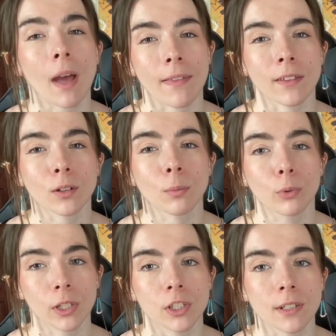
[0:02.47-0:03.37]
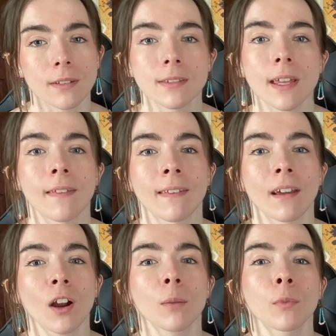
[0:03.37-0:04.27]
ethical breaches in the
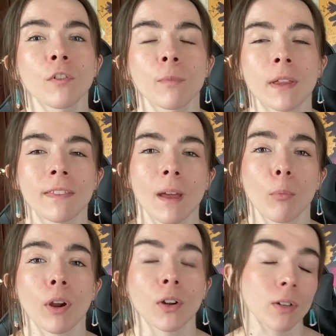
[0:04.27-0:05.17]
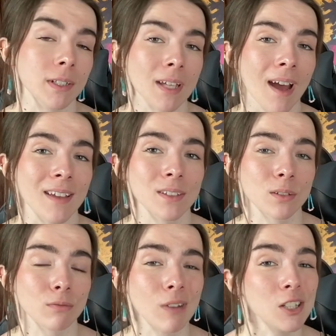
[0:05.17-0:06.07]
art movement that
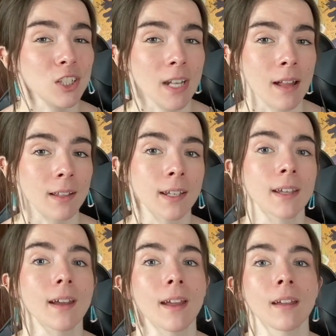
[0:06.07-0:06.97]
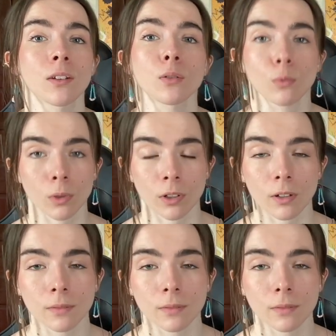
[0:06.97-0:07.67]
prioritized rationality and order.